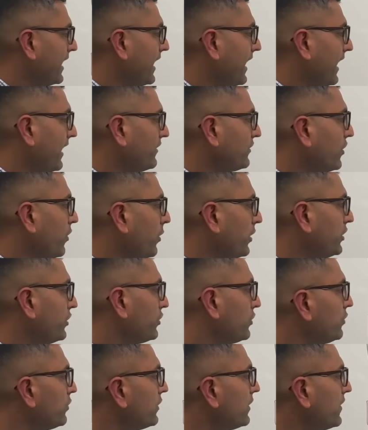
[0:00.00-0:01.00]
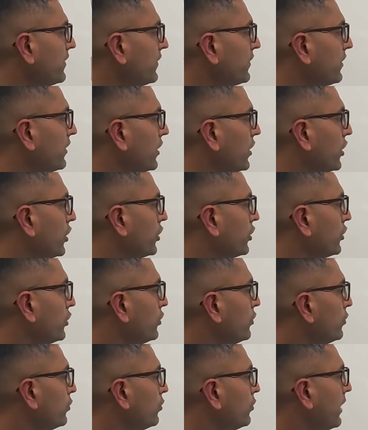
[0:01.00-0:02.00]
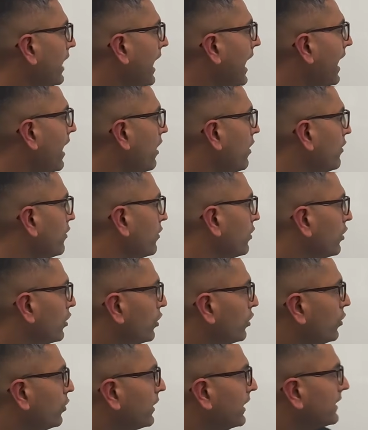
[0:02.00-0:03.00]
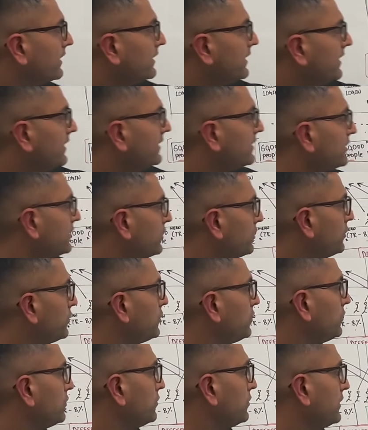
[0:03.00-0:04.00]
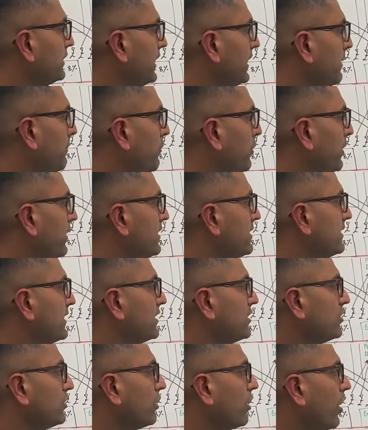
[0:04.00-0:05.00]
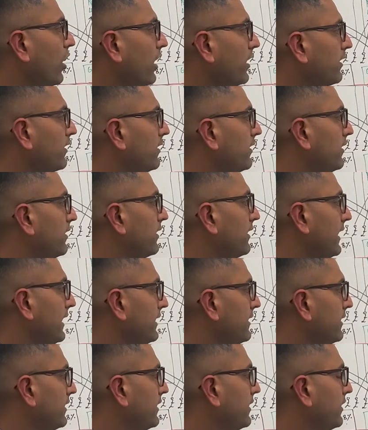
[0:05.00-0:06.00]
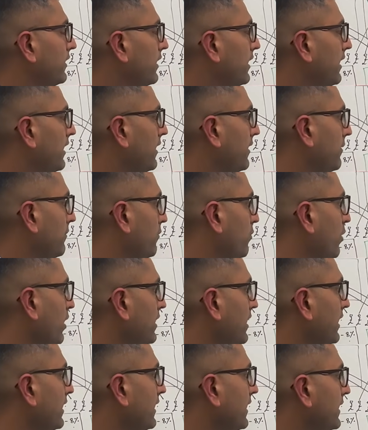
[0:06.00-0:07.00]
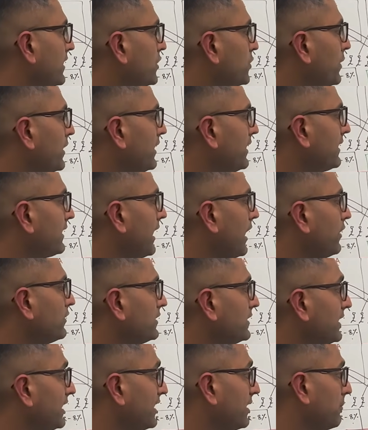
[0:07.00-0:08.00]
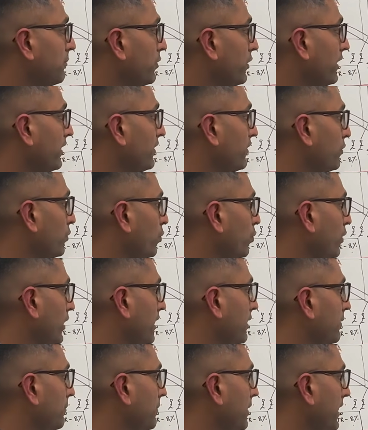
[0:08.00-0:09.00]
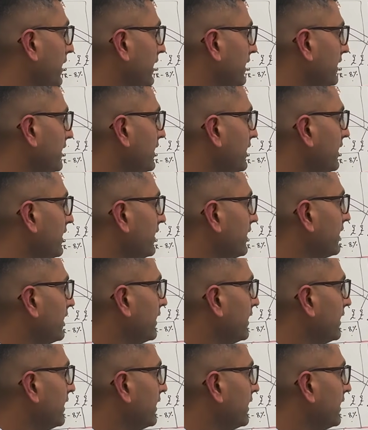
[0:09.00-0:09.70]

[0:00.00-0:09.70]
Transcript: And so what you do is you now look at these two data points that you got right? 120,000 data points, one bucket here,